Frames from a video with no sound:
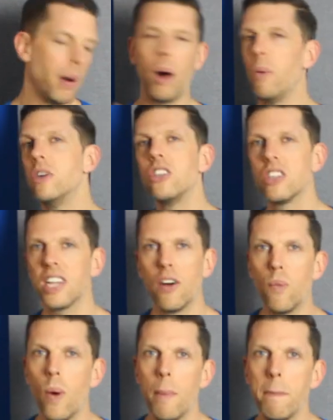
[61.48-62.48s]
I wouldn't just have
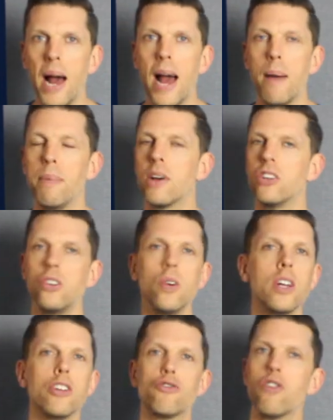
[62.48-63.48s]
one pair, because you're
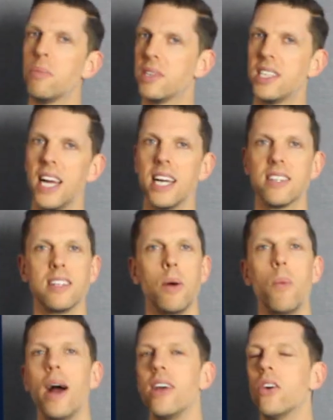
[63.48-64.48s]
going to drop sticks
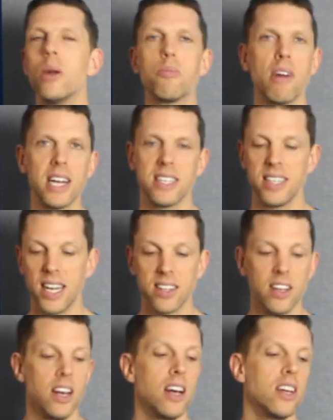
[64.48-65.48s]
somewhere, you're going to break
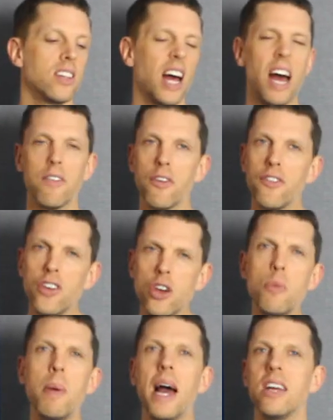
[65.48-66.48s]
sticks. So have a few
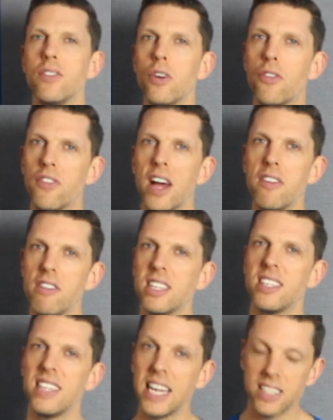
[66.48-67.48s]
pairs of your favourite
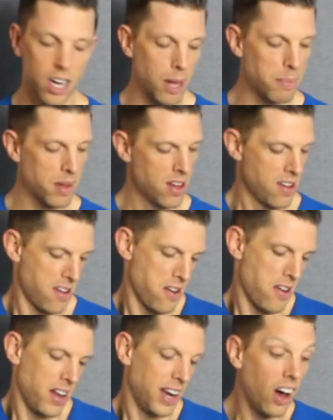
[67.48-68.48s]
stick type.
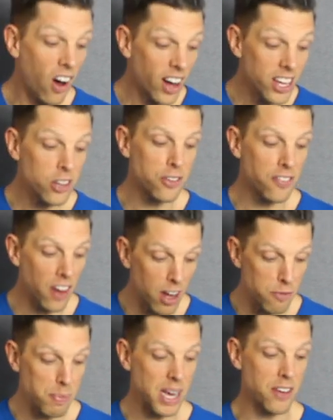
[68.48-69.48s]
Now I use
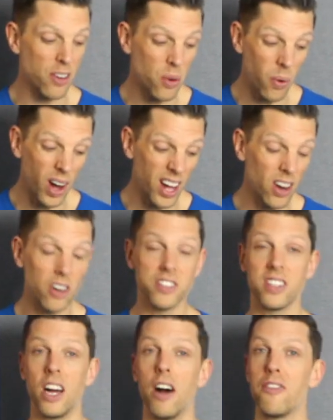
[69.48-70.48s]
5B for quite a lot of
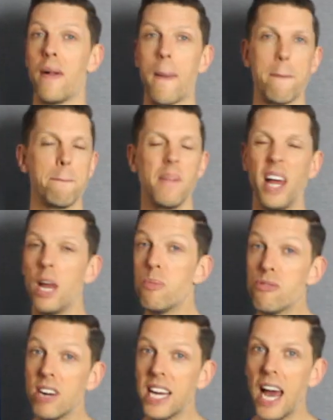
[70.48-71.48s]
stuff, and they're
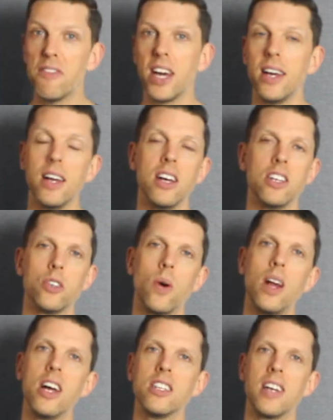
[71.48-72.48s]
pretty heavy, so I
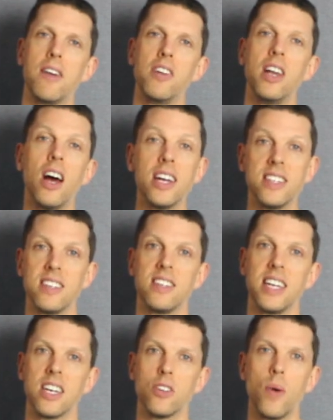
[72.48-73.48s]
like to have a lighter
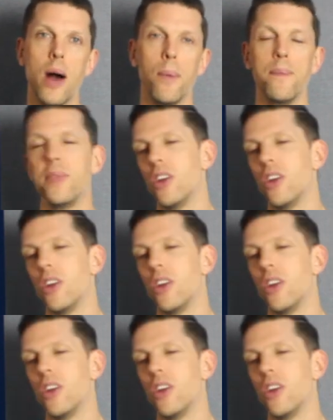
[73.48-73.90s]
stick as well.